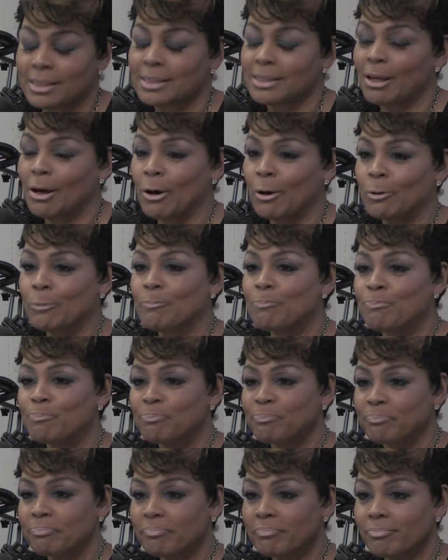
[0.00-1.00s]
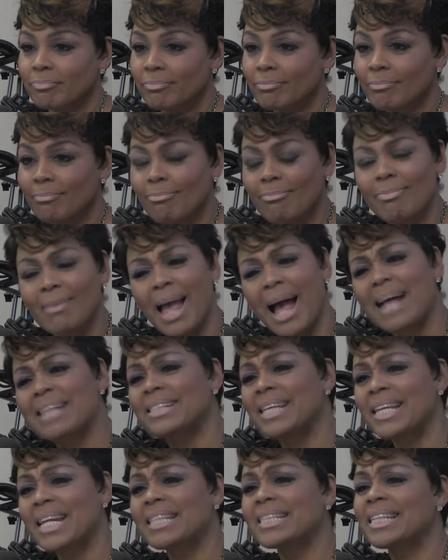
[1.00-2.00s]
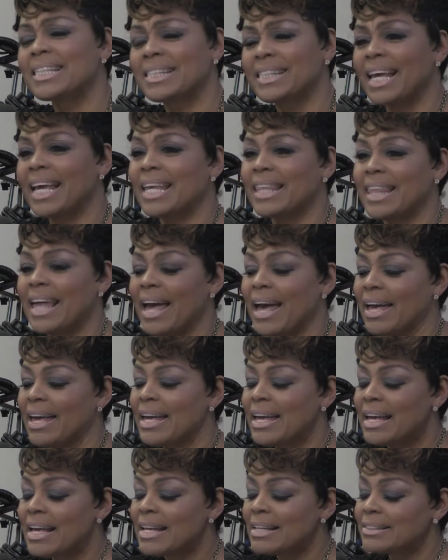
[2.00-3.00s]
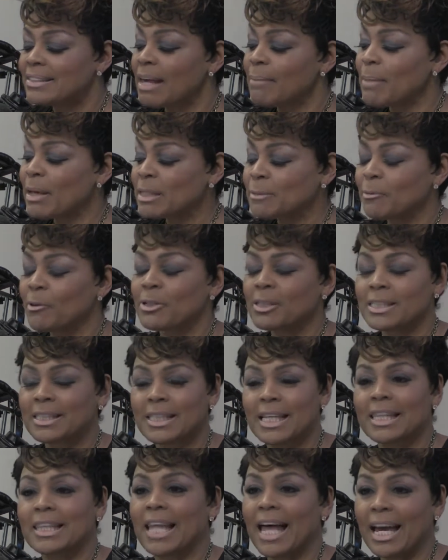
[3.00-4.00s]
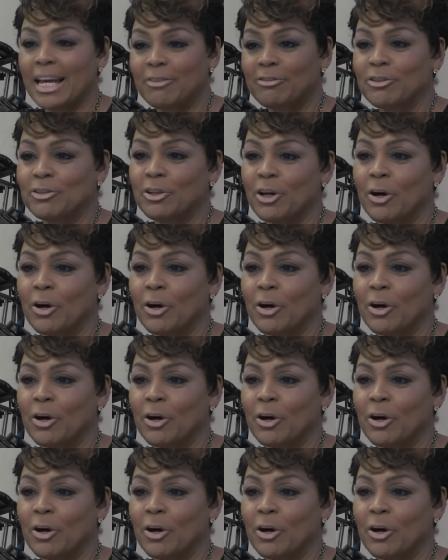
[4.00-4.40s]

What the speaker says: so I say that to say that some experiences in life,